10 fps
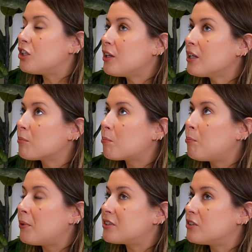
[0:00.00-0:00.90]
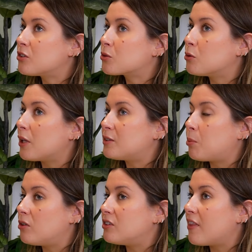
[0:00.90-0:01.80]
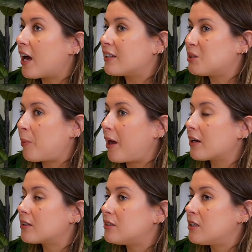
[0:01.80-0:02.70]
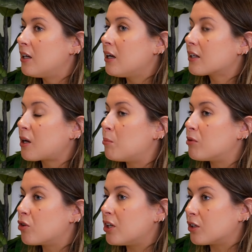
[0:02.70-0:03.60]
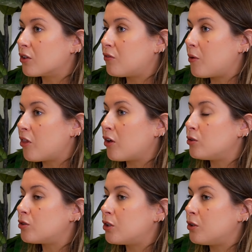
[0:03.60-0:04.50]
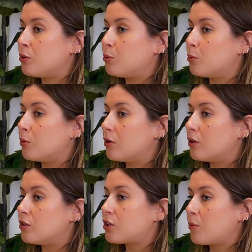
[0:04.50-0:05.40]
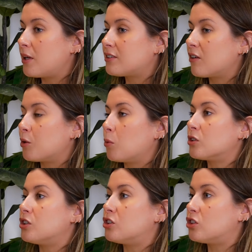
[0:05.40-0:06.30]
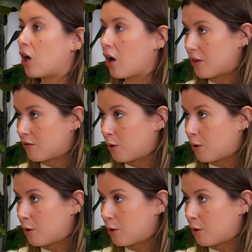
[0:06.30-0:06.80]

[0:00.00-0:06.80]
you think business school, I suppose, in that aspect can be really good for those who don't necessarily want to start their